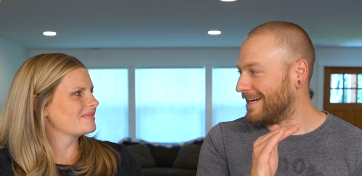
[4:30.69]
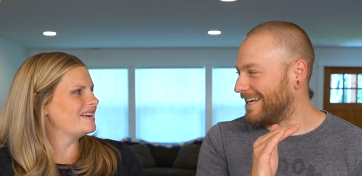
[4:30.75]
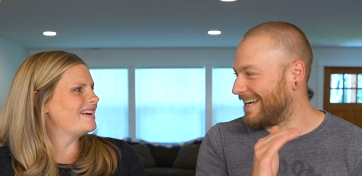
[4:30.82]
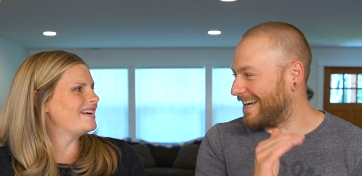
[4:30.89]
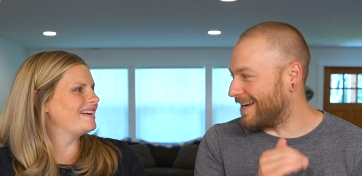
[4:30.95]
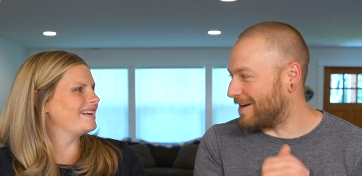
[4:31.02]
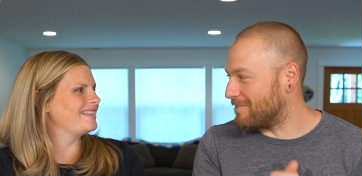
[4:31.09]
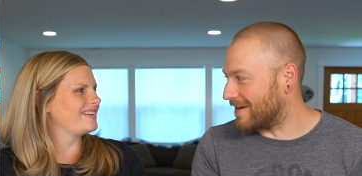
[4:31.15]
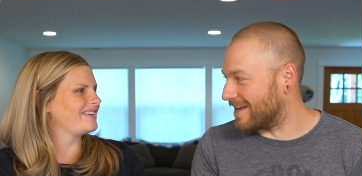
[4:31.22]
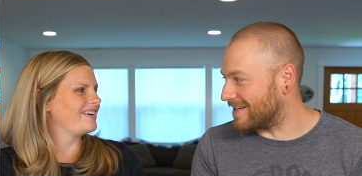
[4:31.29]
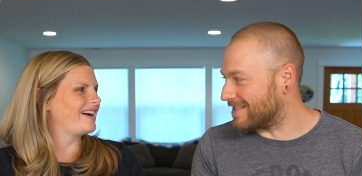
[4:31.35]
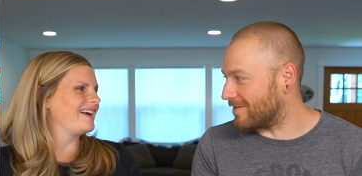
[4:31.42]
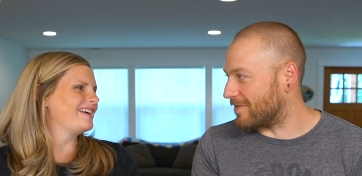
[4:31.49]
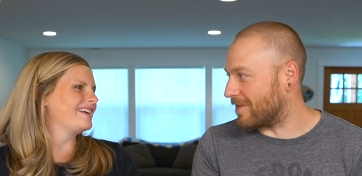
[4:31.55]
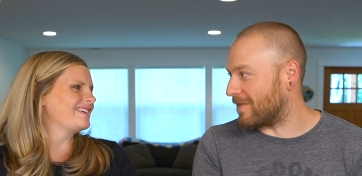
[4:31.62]

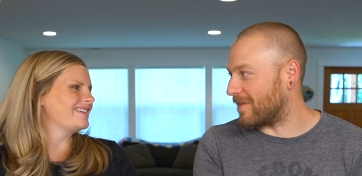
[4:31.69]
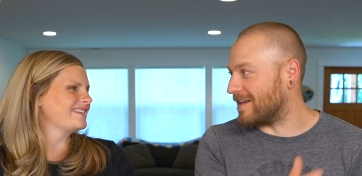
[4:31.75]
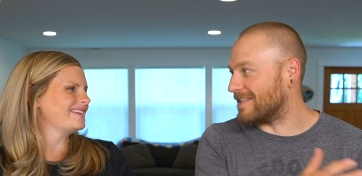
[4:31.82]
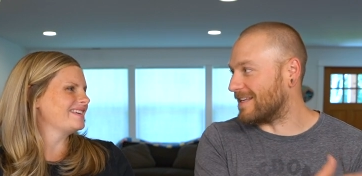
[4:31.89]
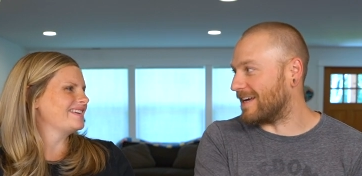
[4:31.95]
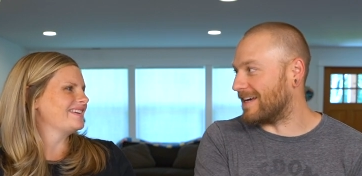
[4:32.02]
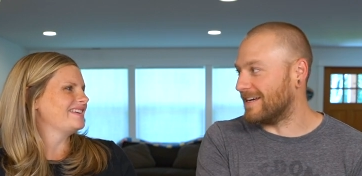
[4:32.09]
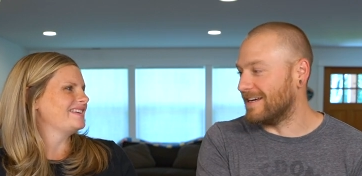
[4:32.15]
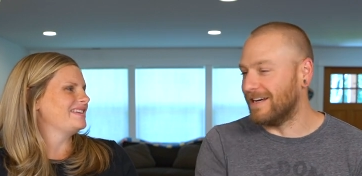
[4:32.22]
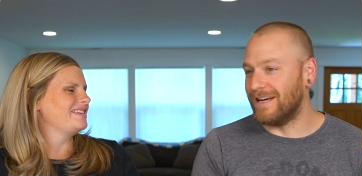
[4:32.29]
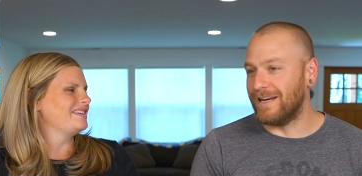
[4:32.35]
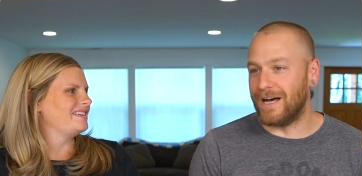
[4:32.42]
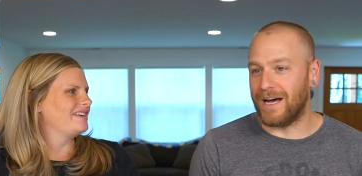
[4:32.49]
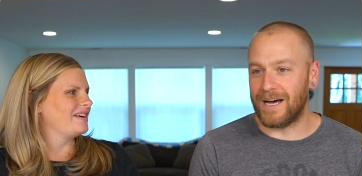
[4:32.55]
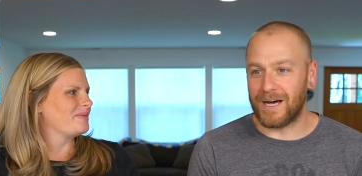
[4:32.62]
Speaker 1: because of the things I
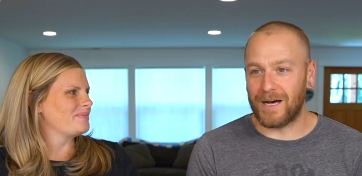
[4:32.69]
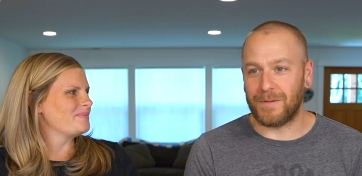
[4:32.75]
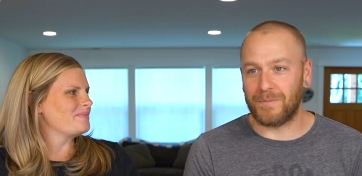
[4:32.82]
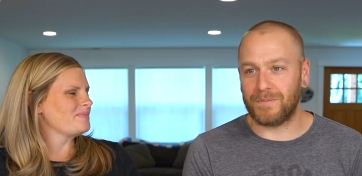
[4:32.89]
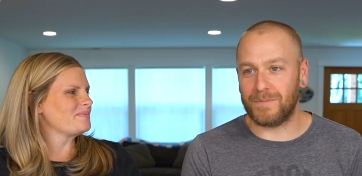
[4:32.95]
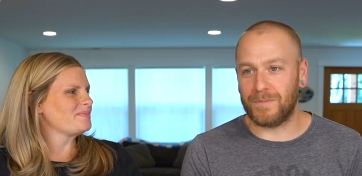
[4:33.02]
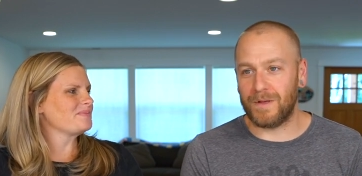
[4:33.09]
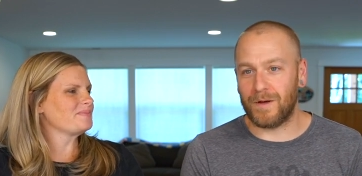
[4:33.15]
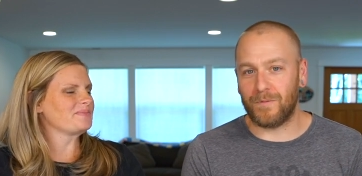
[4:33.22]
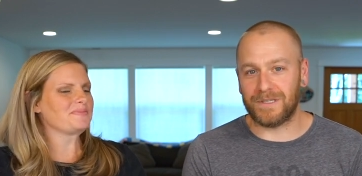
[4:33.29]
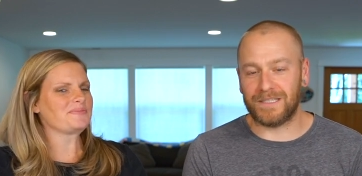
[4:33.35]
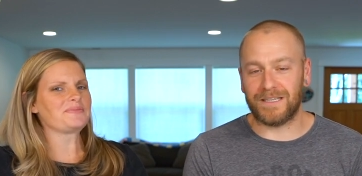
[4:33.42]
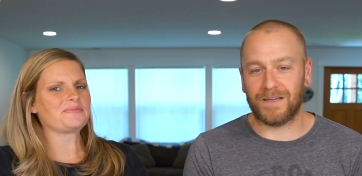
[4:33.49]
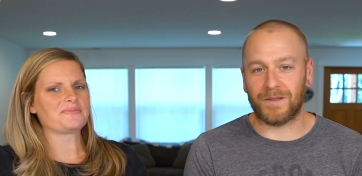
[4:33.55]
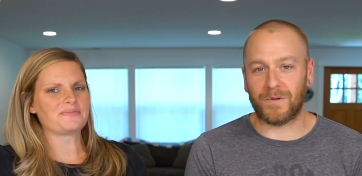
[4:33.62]
yeah. um,
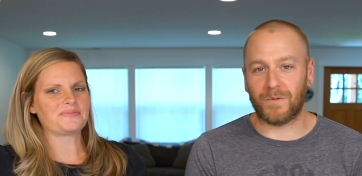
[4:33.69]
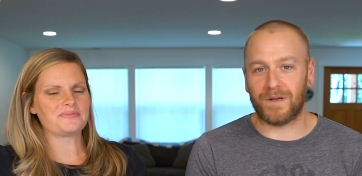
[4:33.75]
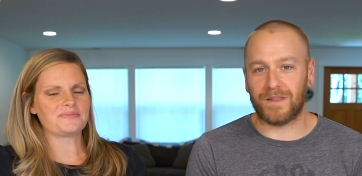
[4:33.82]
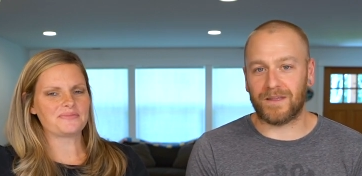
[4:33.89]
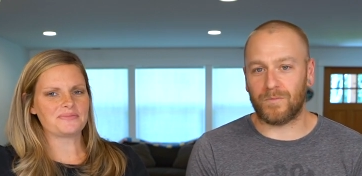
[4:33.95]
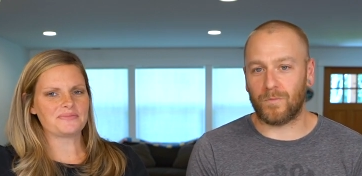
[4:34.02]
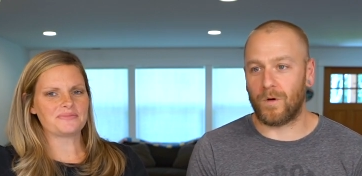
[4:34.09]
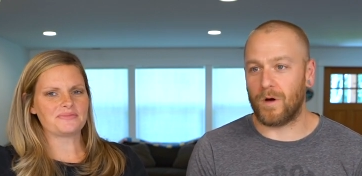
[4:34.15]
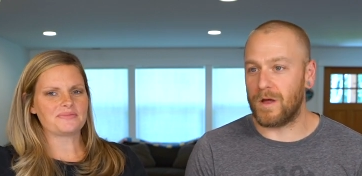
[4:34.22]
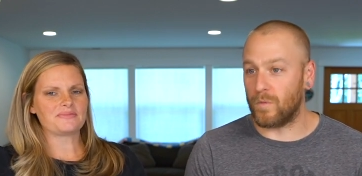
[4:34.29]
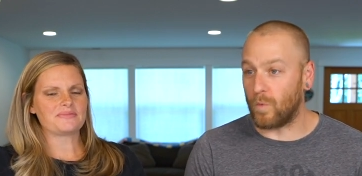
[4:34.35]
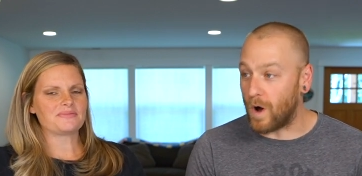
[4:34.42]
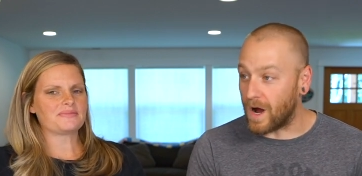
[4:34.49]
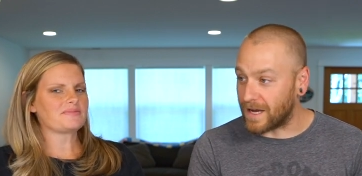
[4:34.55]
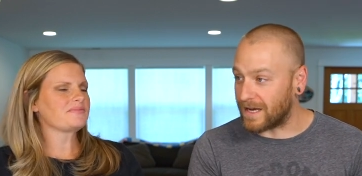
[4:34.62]
was dealing with and
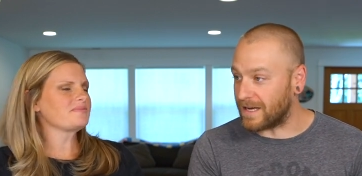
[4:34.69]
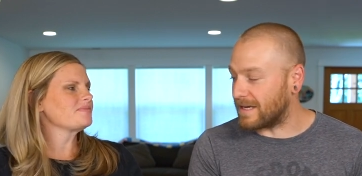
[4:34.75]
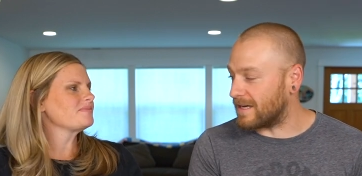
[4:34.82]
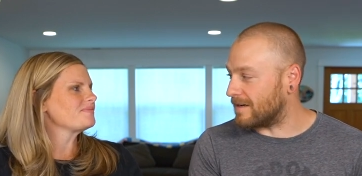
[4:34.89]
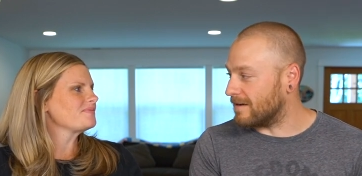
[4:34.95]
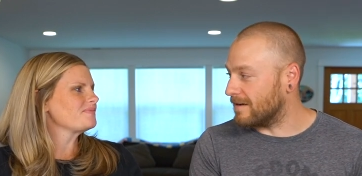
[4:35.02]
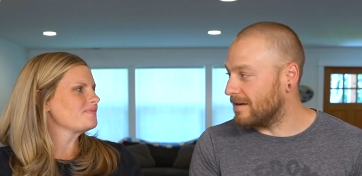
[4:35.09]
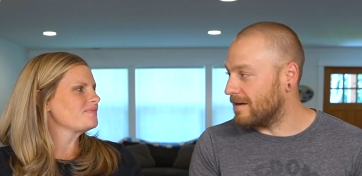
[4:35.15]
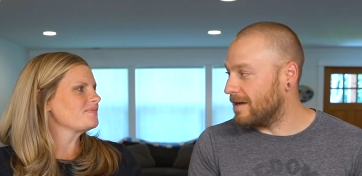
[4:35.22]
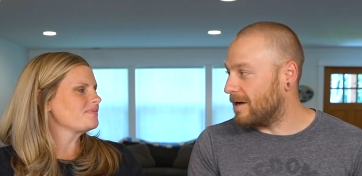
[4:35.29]
and walking in.